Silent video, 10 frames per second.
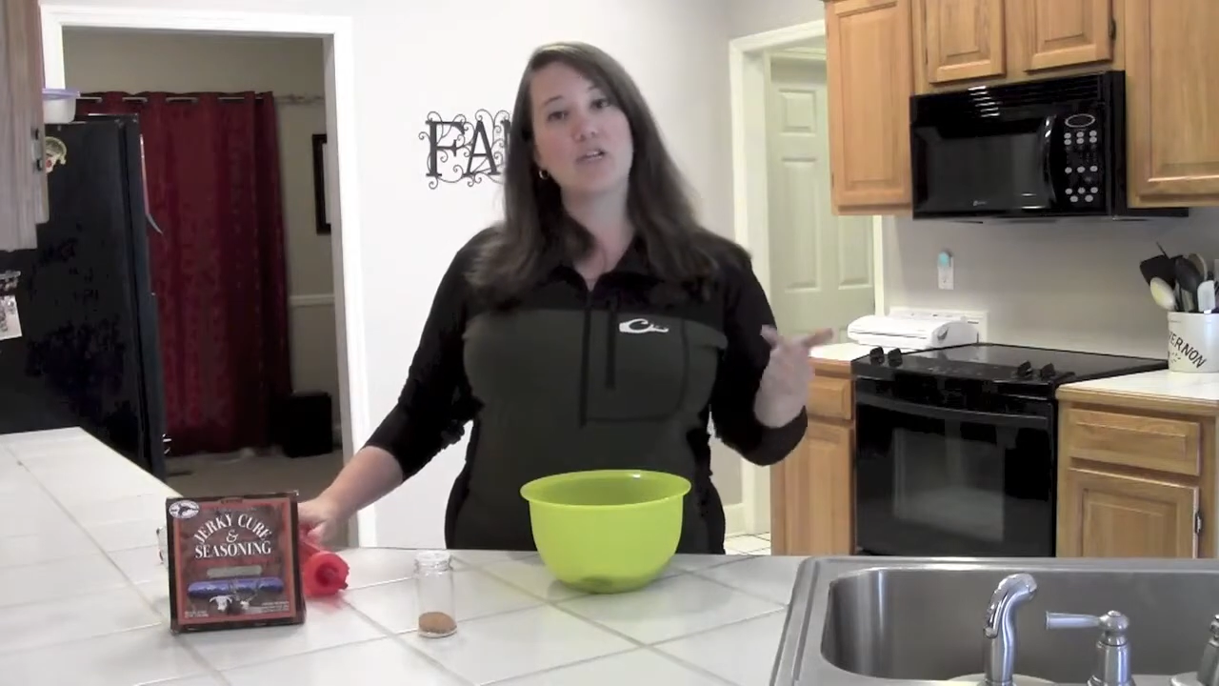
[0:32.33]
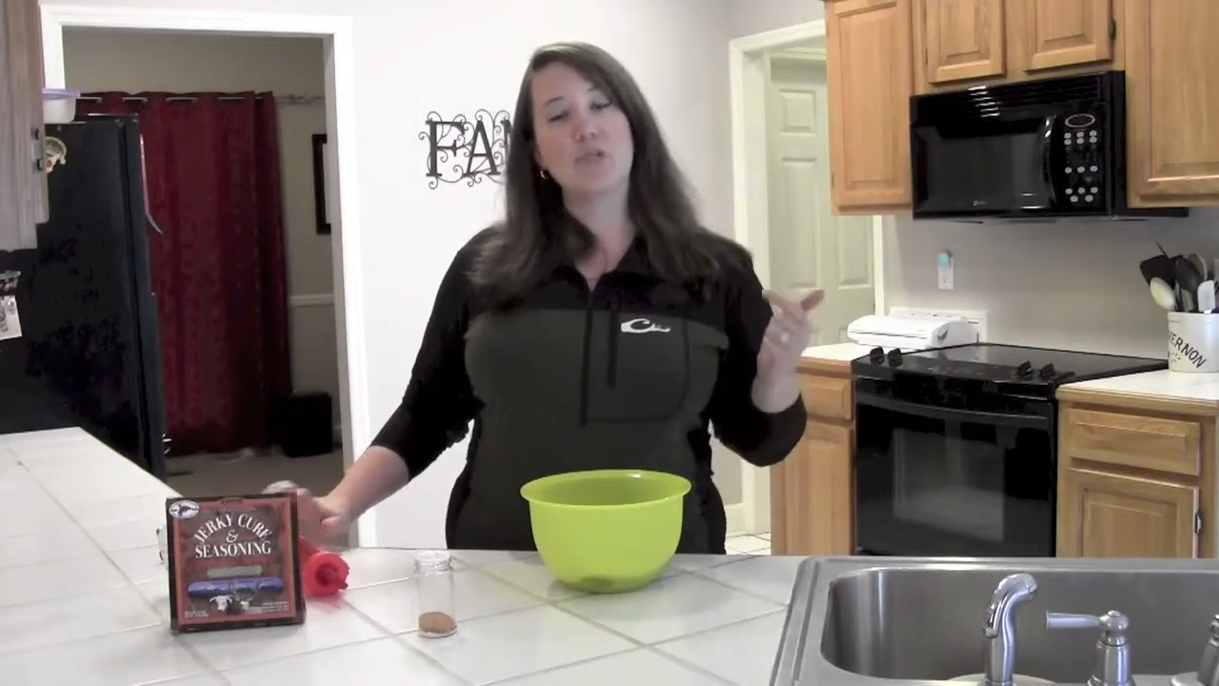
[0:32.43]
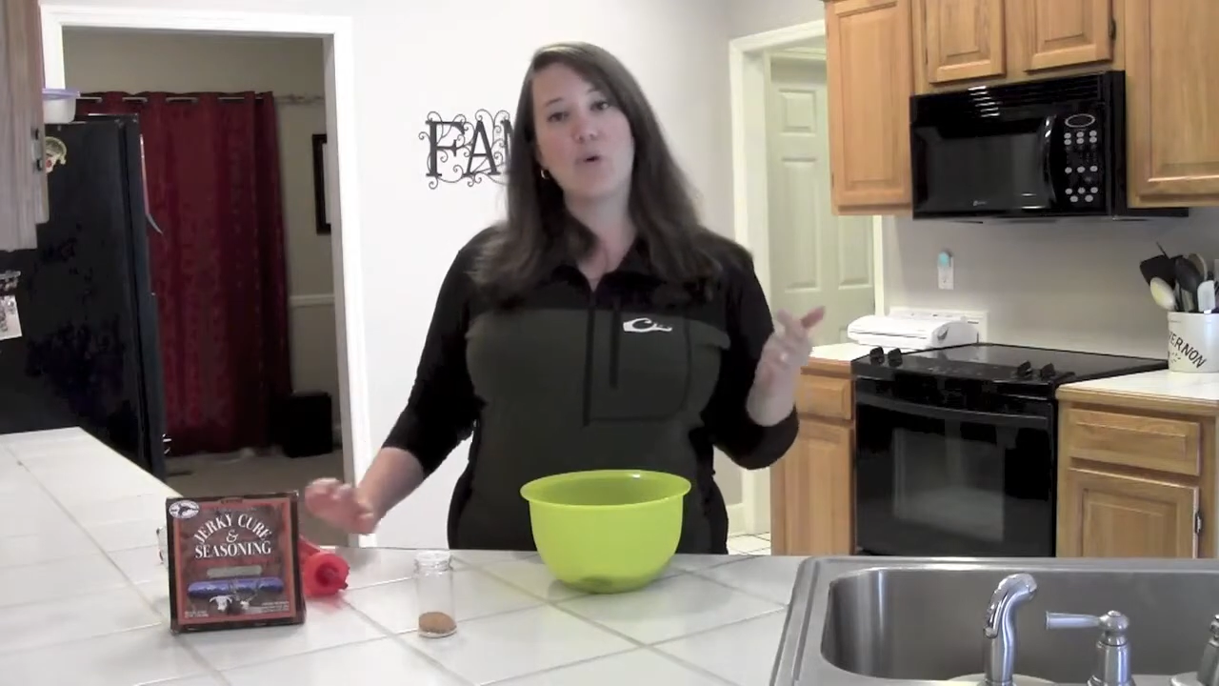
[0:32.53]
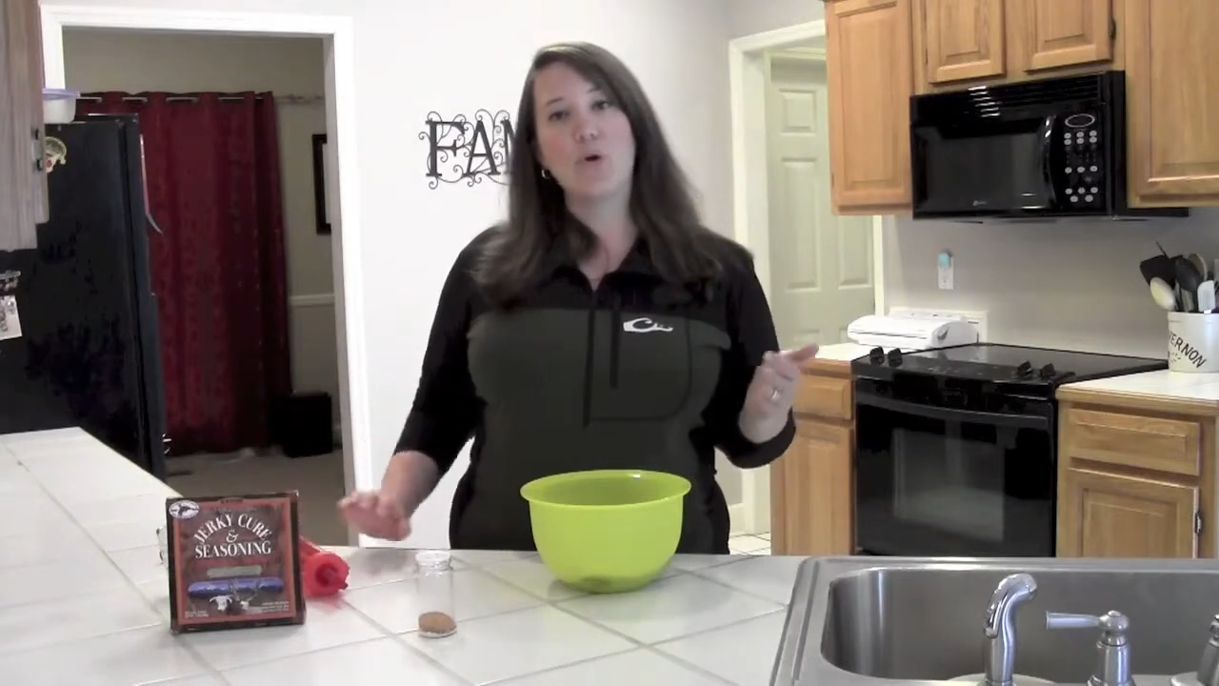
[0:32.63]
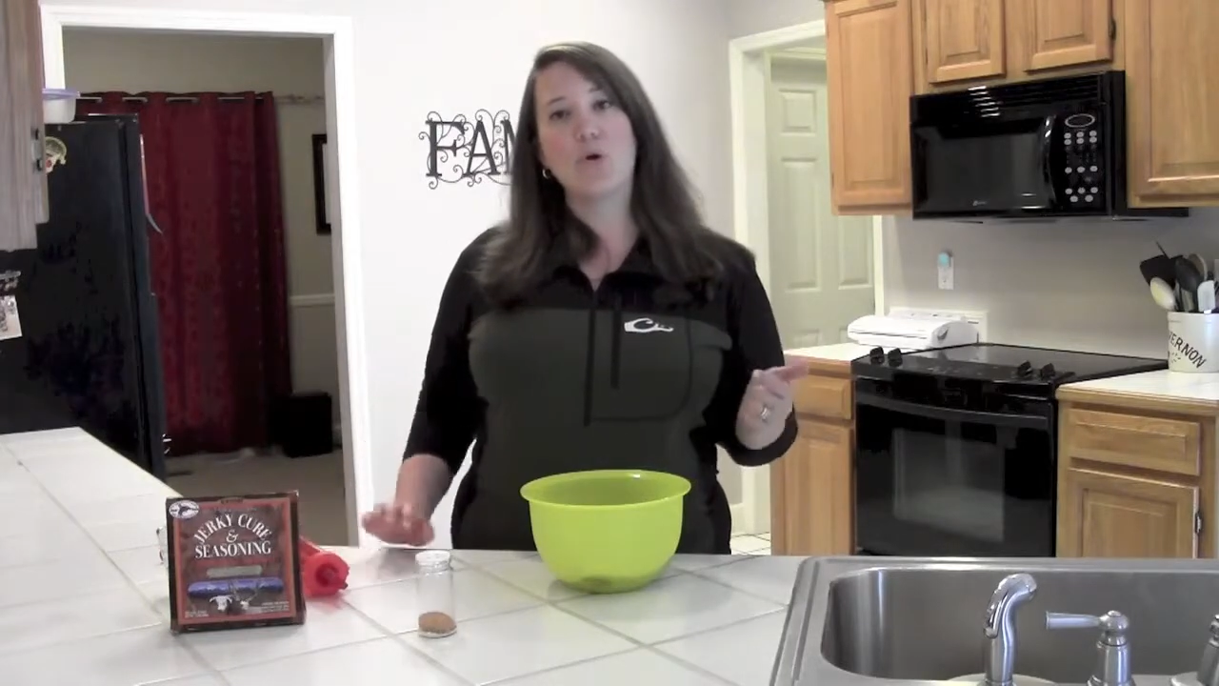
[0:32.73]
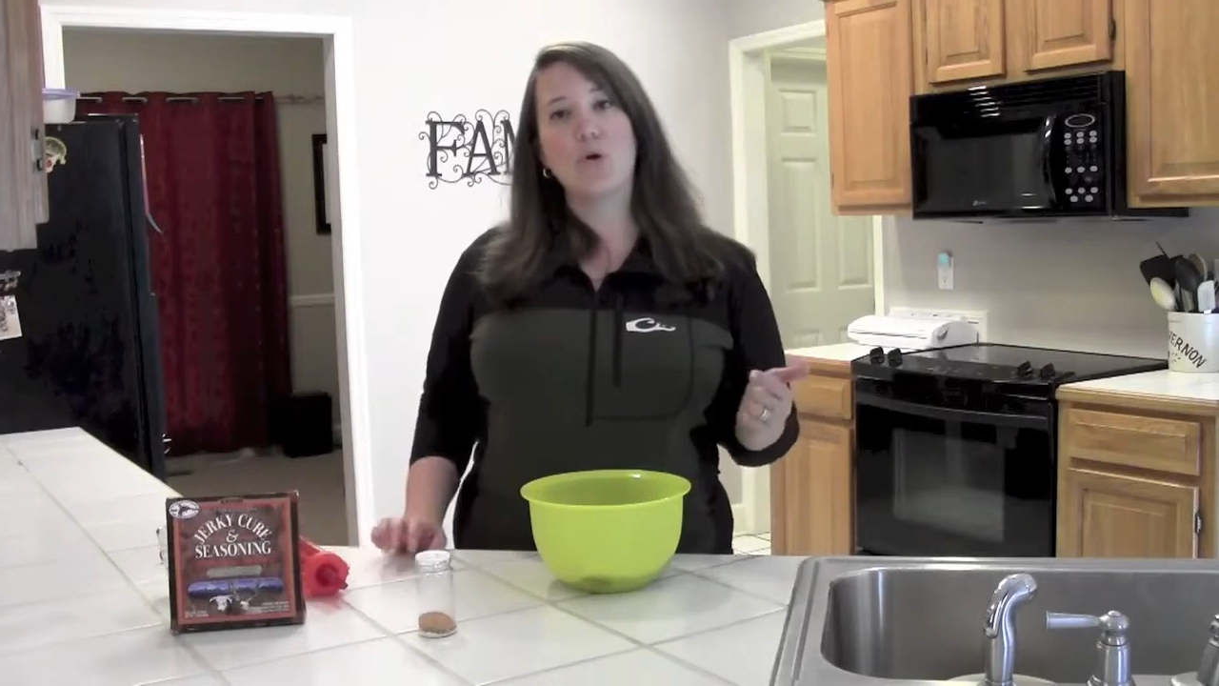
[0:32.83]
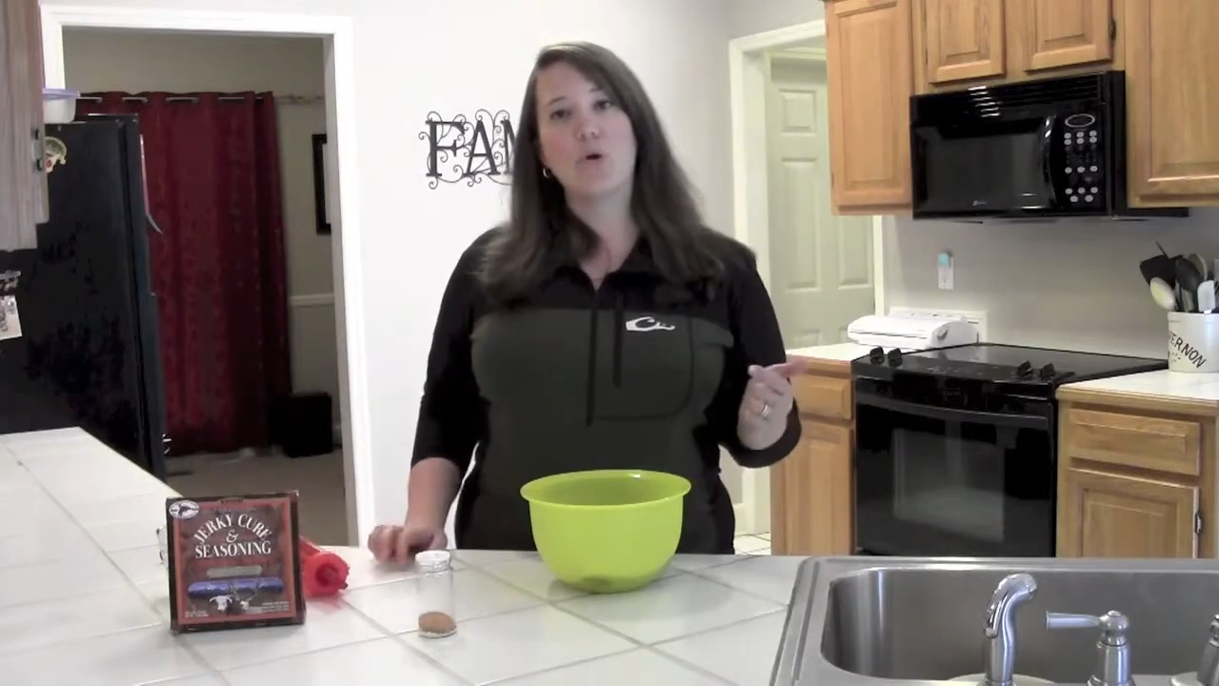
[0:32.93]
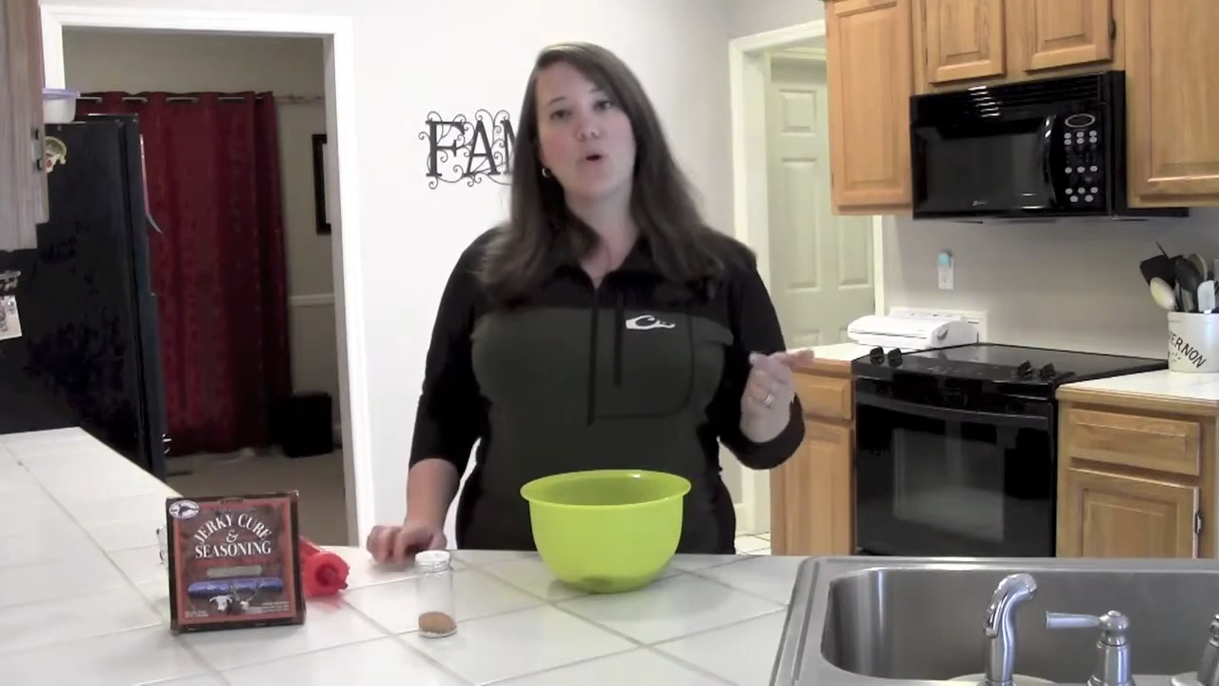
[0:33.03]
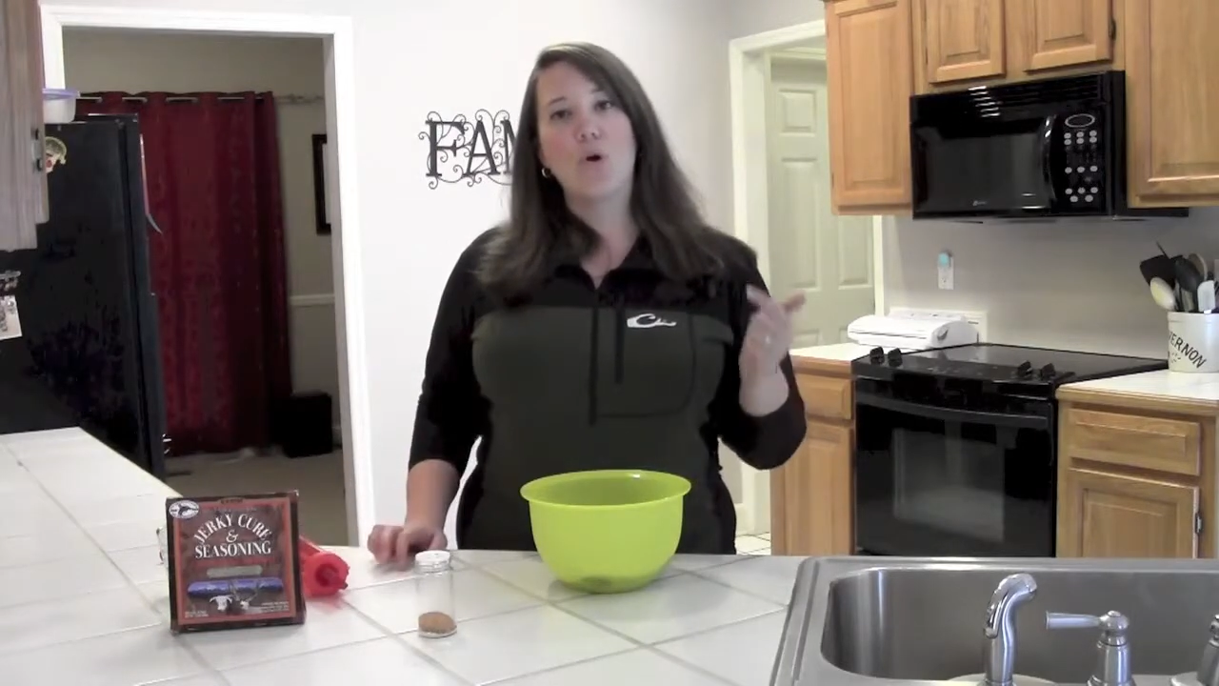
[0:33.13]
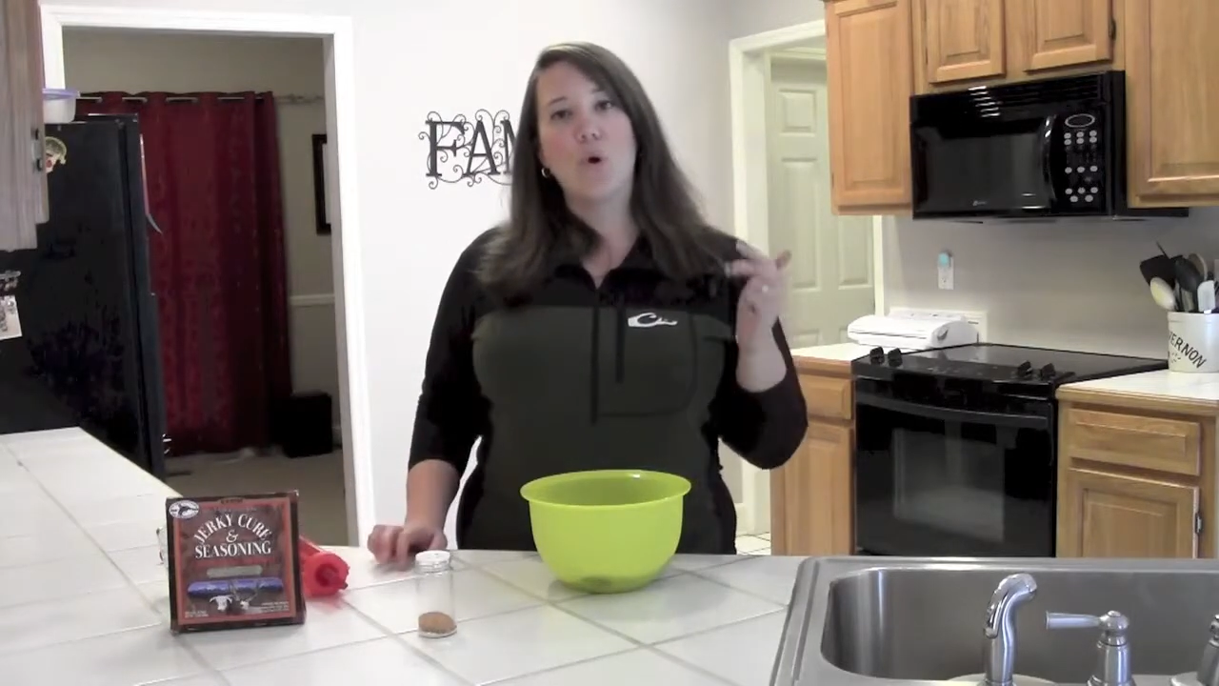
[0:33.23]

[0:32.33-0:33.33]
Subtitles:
a smoker,